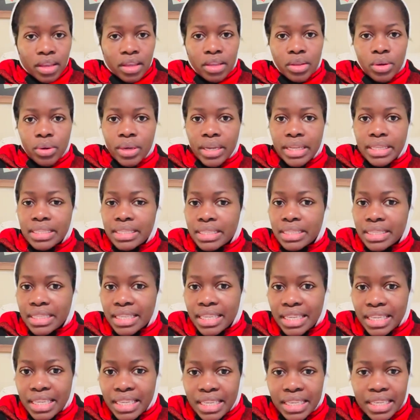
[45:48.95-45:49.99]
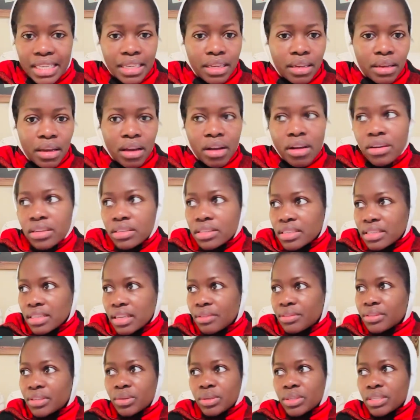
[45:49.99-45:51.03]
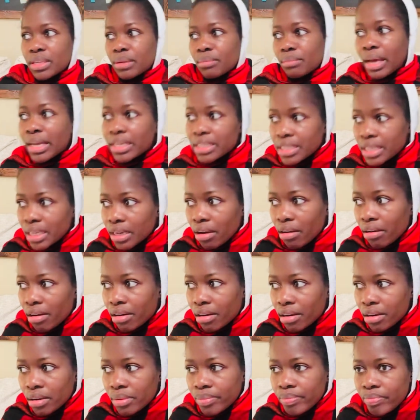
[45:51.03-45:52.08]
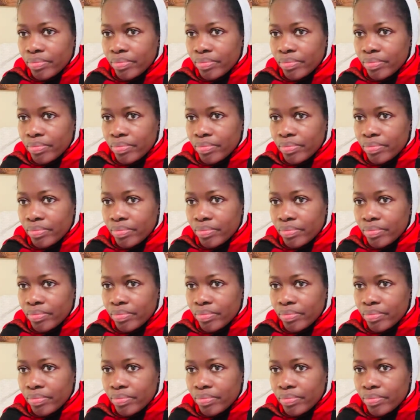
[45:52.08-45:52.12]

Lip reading: You can see, because if she was in Mexico,